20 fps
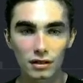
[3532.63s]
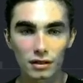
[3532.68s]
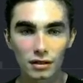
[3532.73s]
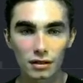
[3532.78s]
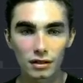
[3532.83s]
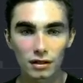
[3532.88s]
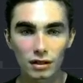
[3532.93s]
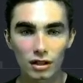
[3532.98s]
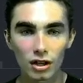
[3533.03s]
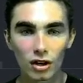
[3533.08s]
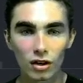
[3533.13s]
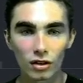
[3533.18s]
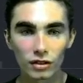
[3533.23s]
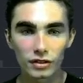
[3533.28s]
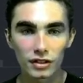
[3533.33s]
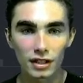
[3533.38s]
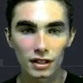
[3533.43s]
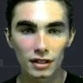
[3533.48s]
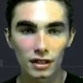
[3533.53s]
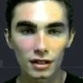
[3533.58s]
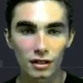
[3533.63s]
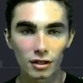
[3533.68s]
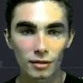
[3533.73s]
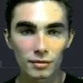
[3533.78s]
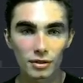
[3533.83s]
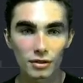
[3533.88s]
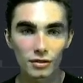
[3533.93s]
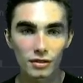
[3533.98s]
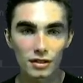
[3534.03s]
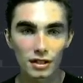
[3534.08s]
call send
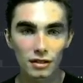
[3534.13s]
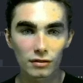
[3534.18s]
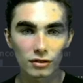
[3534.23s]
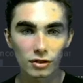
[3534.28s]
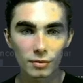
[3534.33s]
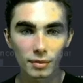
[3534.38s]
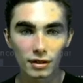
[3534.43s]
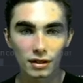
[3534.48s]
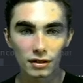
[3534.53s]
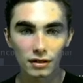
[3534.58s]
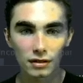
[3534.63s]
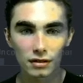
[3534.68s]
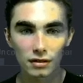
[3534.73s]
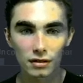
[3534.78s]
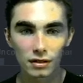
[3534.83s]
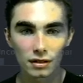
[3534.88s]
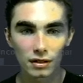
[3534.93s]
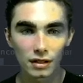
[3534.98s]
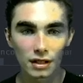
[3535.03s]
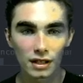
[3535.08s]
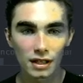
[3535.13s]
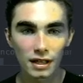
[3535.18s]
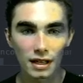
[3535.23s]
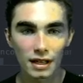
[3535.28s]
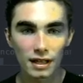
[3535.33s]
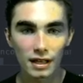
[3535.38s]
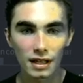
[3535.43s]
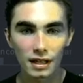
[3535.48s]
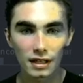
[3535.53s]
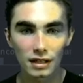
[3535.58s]
NWC response.
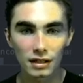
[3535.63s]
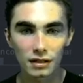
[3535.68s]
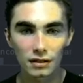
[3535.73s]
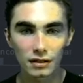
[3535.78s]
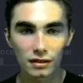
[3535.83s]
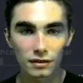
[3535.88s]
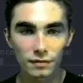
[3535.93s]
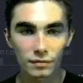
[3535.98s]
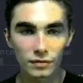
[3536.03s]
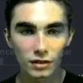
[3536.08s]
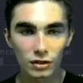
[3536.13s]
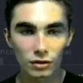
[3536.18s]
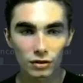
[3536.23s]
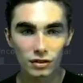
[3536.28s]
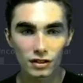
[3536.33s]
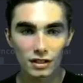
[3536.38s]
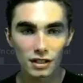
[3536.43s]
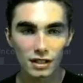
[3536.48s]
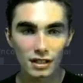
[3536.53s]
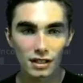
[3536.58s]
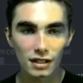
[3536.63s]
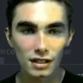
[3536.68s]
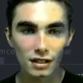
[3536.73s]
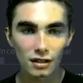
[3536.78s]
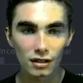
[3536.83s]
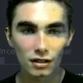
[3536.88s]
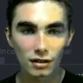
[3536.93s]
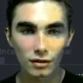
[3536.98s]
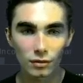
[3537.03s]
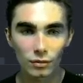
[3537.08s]
And you'll see
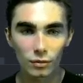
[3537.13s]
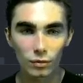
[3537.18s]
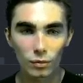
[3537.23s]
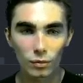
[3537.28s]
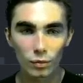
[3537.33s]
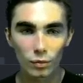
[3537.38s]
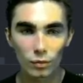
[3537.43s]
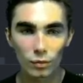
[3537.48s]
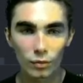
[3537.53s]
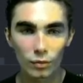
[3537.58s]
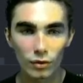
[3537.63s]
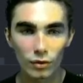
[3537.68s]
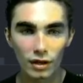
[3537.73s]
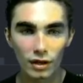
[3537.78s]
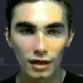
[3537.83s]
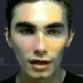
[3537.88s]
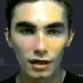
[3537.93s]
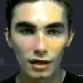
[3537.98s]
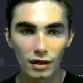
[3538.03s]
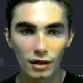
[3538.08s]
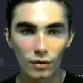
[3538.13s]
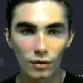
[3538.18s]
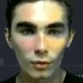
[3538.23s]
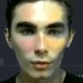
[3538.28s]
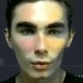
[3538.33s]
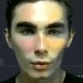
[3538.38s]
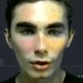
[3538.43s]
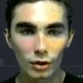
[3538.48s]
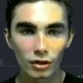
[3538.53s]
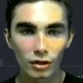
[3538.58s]
here,
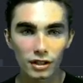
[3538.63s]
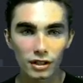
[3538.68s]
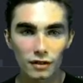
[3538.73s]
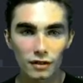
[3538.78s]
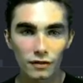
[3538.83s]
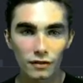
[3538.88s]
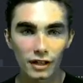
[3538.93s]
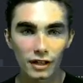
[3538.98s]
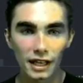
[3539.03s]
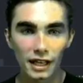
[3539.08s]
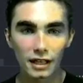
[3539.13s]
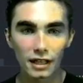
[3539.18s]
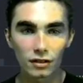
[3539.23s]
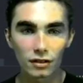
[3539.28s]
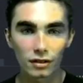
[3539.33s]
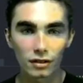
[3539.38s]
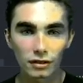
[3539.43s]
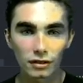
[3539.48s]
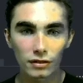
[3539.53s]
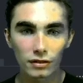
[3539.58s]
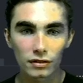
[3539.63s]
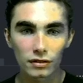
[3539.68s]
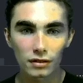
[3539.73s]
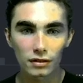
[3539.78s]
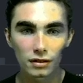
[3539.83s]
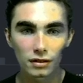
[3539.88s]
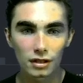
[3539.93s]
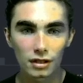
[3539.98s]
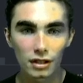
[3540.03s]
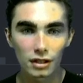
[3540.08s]
we're looking for handlers.
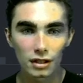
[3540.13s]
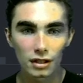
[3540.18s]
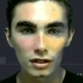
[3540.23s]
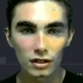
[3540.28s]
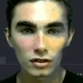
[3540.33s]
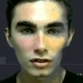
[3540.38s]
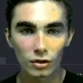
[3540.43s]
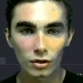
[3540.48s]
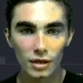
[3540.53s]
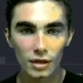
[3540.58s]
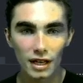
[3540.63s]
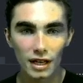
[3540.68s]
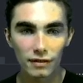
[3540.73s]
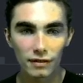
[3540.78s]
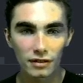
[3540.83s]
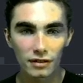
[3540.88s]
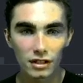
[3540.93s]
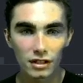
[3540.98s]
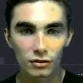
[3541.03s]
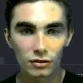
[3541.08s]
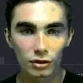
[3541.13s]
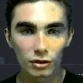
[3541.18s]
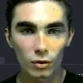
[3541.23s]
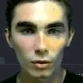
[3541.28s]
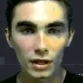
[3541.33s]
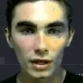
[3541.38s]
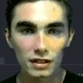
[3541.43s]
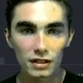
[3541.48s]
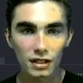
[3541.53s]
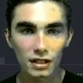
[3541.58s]
So we have these
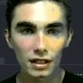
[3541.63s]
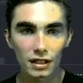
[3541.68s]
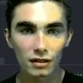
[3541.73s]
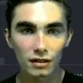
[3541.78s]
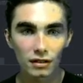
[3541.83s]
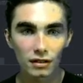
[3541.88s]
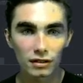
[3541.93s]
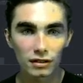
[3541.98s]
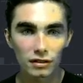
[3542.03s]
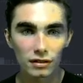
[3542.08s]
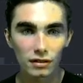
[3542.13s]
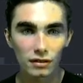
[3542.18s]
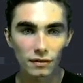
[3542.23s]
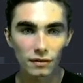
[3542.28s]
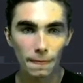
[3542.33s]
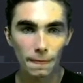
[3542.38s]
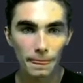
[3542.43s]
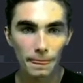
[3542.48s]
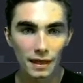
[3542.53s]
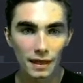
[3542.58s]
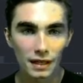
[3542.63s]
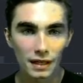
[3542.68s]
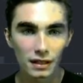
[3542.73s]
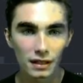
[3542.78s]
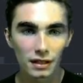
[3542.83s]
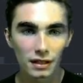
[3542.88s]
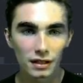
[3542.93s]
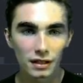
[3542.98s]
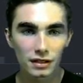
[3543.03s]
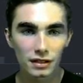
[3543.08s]
request handlers
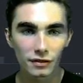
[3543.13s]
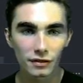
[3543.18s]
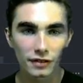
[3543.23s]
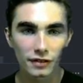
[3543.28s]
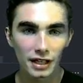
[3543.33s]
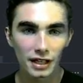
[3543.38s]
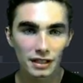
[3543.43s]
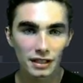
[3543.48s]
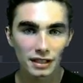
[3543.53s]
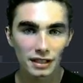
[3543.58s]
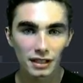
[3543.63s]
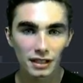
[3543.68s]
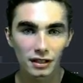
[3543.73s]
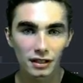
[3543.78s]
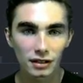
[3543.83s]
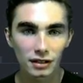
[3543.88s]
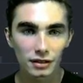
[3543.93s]
defined here,